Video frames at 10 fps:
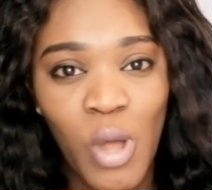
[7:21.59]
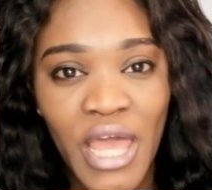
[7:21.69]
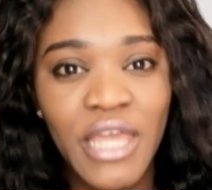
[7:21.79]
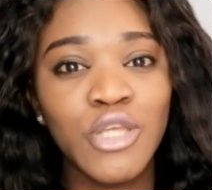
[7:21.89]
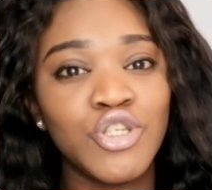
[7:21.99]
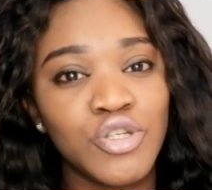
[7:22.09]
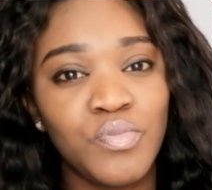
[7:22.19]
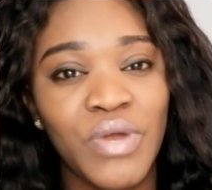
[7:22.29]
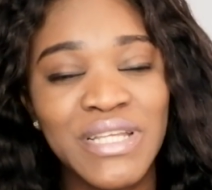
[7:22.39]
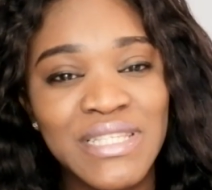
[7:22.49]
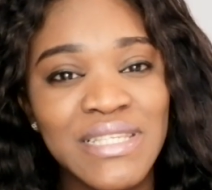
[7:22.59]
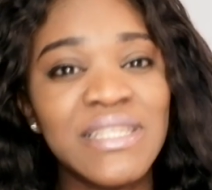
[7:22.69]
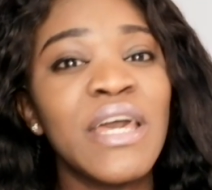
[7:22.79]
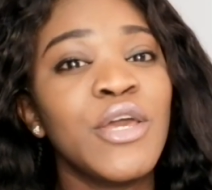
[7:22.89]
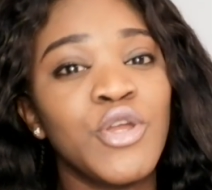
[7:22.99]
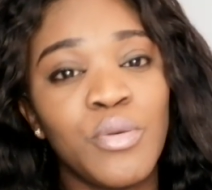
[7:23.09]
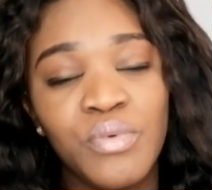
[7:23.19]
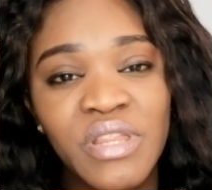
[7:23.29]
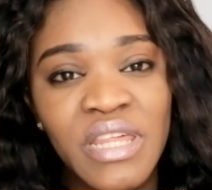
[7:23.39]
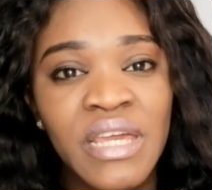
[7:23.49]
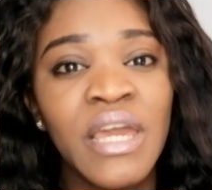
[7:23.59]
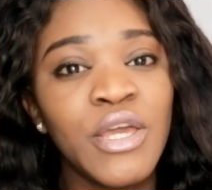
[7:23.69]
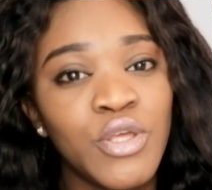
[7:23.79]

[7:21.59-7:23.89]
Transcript: why you should practice your breathing,